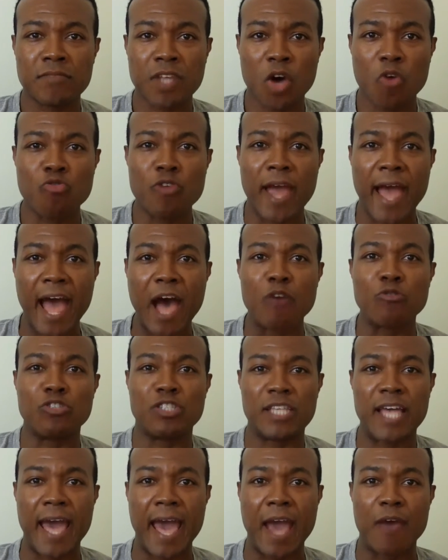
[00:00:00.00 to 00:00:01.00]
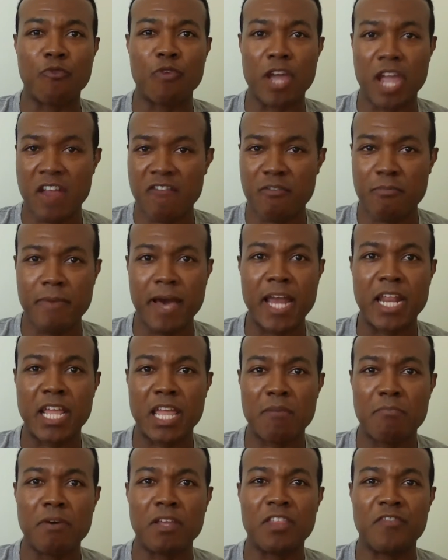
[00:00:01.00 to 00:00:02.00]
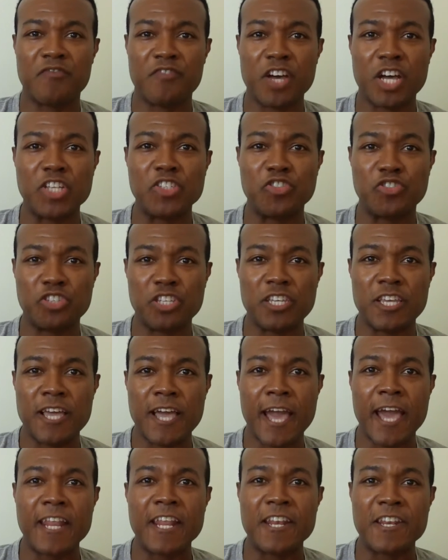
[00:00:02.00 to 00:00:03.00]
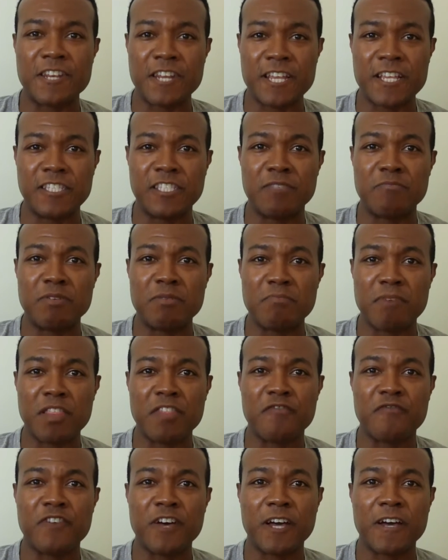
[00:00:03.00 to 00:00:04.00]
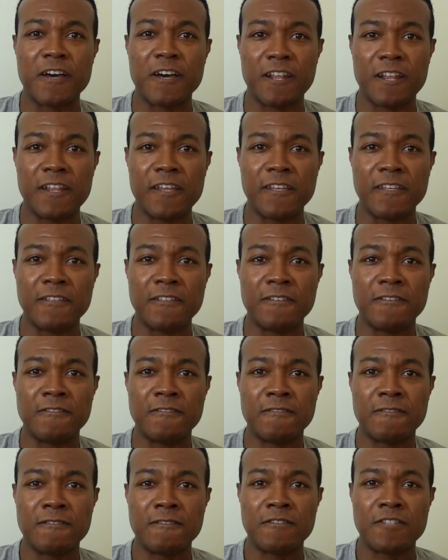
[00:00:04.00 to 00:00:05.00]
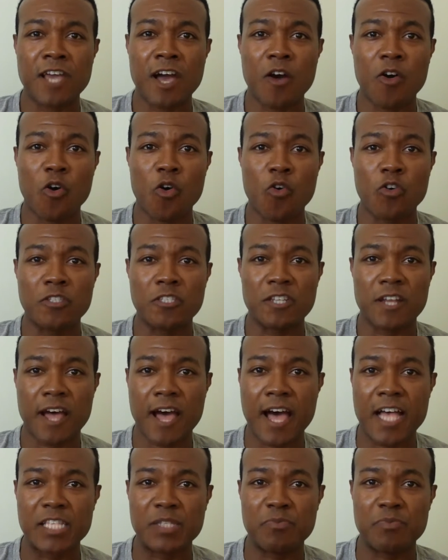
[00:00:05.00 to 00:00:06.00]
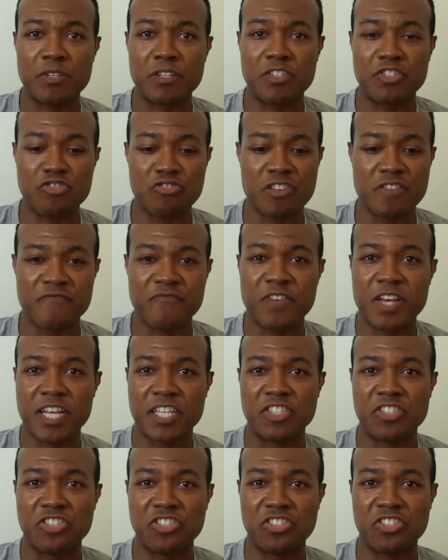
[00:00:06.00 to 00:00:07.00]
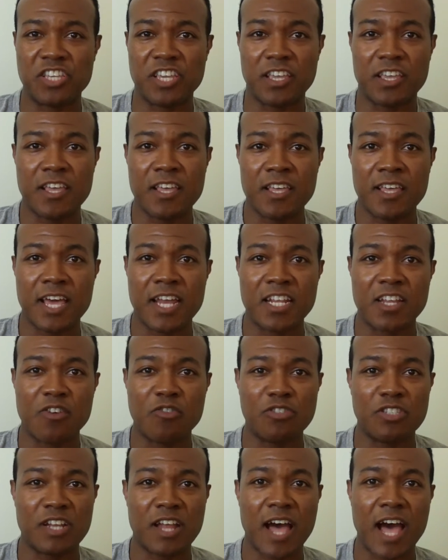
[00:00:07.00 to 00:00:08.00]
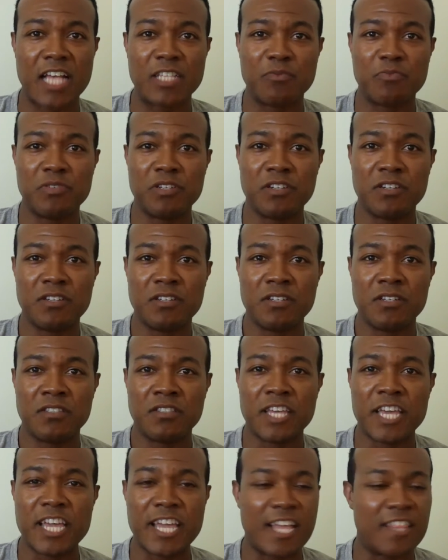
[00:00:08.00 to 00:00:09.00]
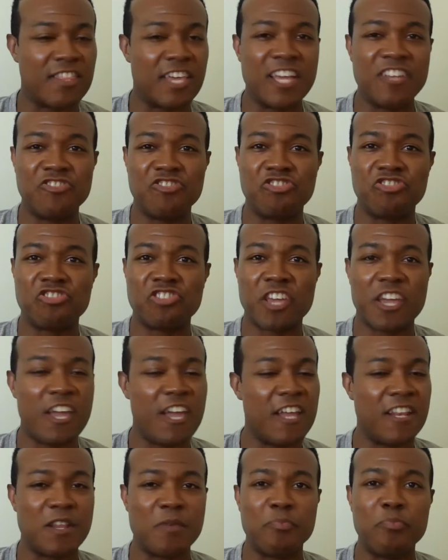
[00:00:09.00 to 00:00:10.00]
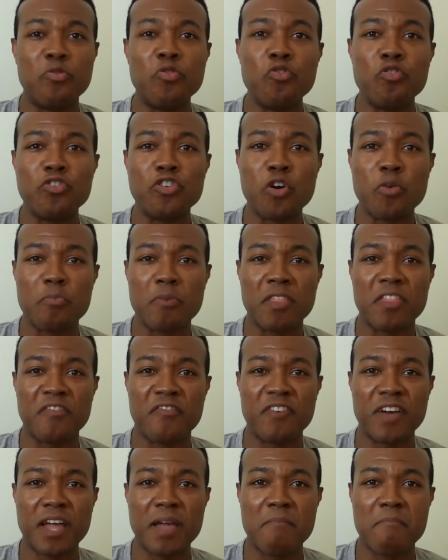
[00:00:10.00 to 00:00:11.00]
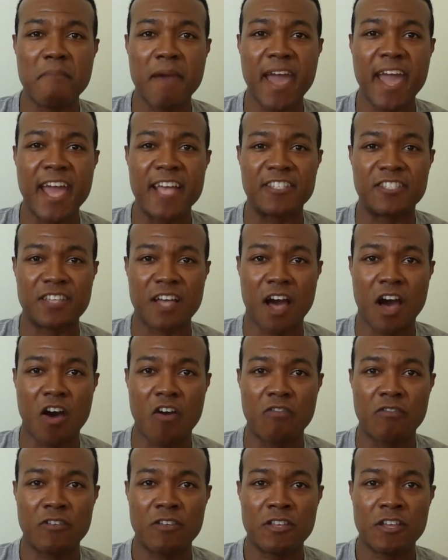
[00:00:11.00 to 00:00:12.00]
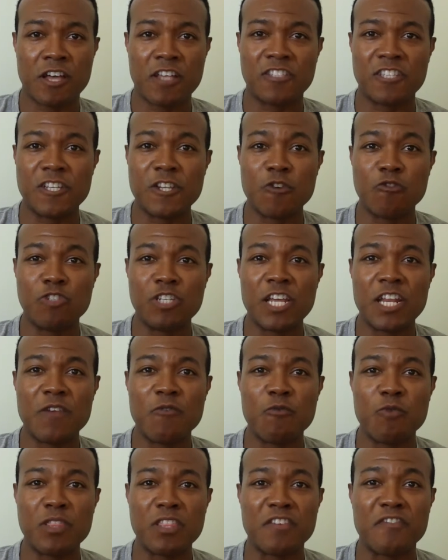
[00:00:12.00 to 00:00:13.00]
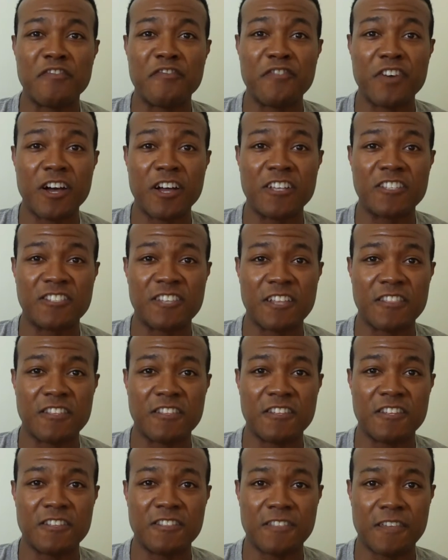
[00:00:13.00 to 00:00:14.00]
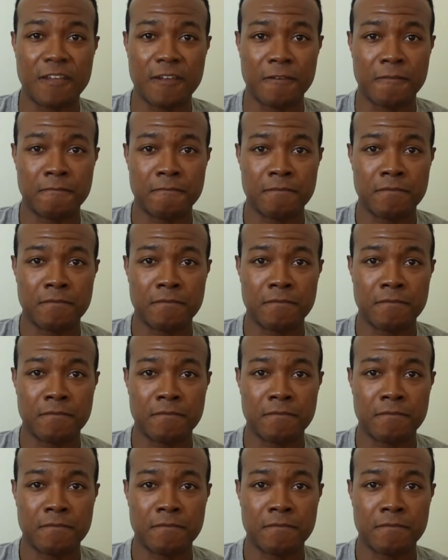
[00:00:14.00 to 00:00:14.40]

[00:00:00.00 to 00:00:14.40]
On the outside where everybody can motherfucking see. And it needs to be motherfucking clean. Y'all going to the hospital, you get fucking sick, got to go to the hospital. They scared to pull your motherfucking mask off. Because ain't no telling what the fuck is underneath there.